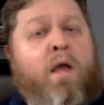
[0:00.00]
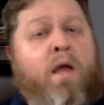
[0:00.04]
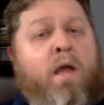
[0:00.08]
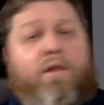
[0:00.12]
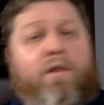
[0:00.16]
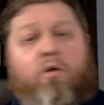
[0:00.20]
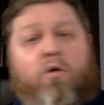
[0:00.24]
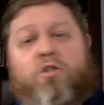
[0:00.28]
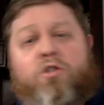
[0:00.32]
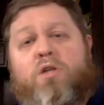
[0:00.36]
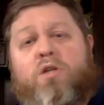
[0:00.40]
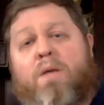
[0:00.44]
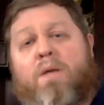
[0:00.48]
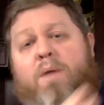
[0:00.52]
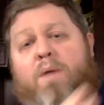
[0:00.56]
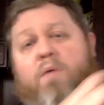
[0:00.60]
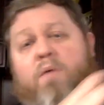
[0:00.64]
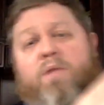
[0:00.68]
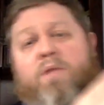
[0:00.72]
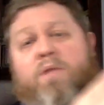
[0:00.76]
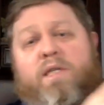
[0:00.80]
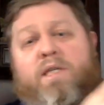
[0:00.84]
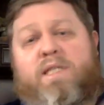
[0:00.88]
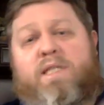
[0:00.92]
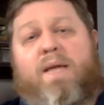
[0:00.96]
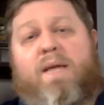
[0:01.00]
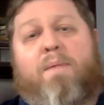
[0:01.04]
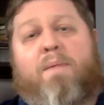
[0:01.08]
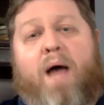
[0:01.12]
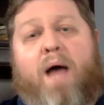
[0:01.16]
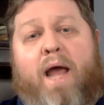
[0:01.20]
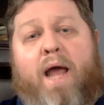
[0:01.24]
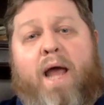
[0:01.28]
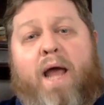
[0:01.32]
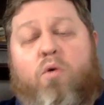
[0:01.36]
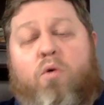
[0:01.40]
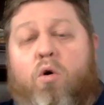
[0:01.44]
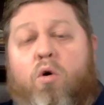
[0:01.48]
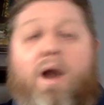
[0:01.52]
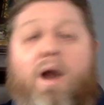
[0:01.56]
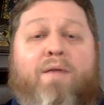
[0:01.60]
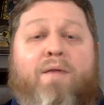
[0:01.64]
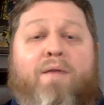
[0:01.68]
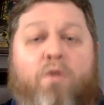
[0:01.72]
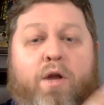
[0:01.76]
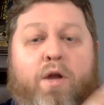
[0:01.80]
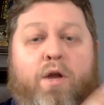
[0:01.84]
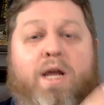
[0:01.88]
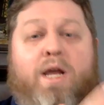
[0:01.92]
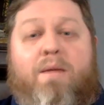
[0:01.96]
They're also coming out with the Semi, or
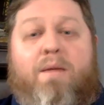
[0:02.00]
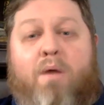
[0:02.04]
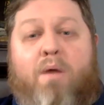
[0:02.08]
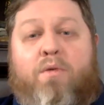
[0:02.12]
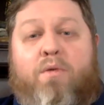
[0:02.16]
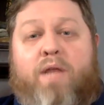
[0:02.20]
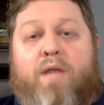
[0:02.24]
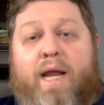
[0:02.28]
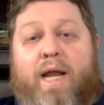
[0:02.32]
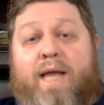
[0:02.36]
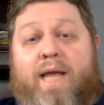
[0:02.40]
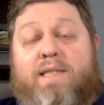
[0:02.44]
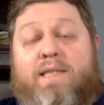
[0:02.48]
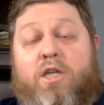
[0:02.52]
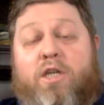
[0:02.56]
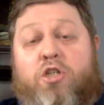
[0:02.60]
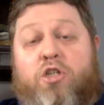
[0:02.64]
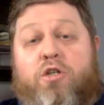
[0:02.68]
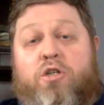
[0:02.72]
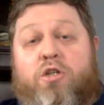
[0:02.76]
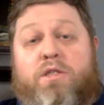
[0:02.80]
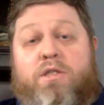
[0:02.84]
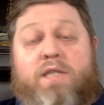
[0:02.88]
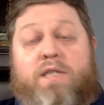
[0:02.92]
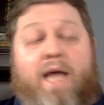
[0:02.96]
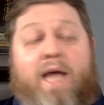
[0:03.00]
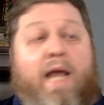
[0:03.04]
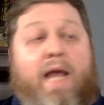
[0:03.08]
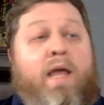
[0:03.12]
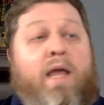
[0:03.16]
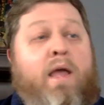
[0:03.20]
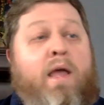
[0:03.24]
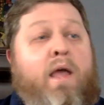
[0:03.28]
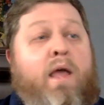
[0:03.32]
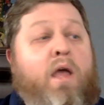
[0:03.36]
have already come out with it, I guess I should say,